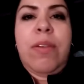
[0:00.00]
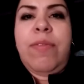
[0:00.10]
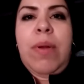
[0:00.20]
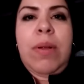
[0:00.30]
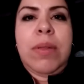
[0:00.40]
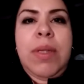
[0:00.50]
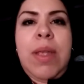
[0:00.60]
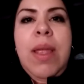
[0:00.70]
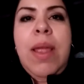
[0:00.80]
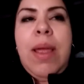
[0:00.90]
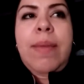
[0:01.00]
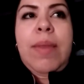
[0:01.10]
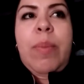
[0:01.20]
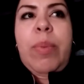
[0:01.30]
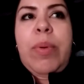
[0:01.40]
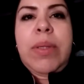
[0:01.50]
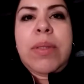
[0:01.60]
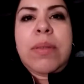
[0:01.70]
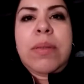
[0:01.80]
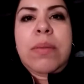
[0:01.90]
your fault. At that
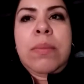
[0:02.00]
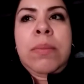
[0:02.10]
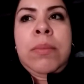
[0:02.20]
point, is